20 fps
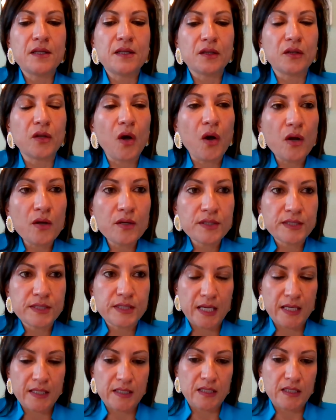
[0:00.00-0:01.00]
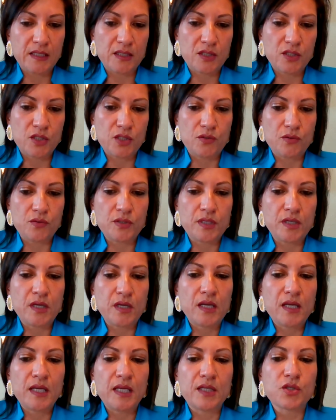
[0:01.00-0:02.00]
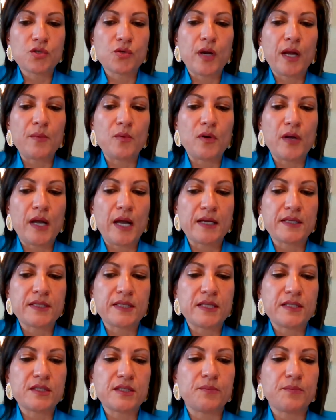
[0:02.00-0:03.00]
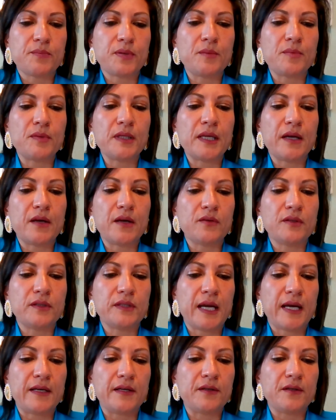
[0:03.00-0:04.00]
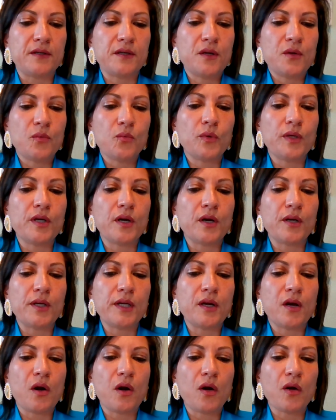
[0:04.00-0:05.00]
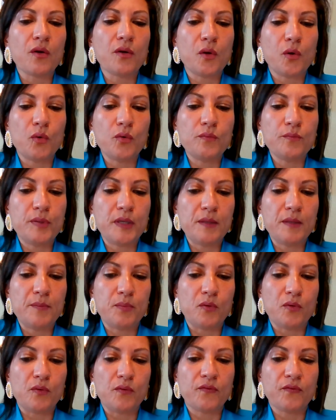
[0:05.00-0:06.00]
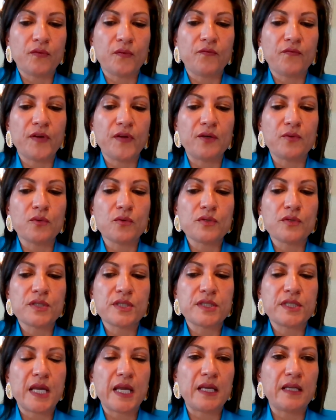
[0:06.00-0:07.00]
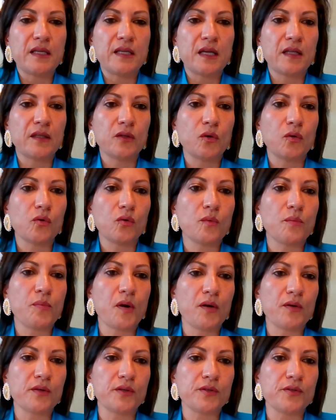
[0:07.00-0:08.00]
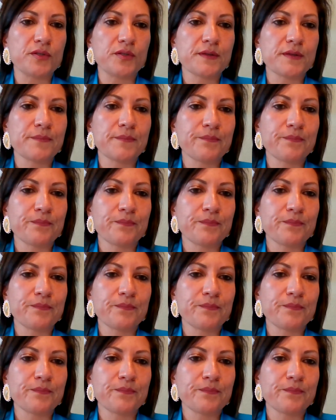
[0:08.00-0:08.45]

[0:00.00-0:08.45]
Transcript: long-standing issues in tribal access to public health data regarding our own people from federal, state, and local partners.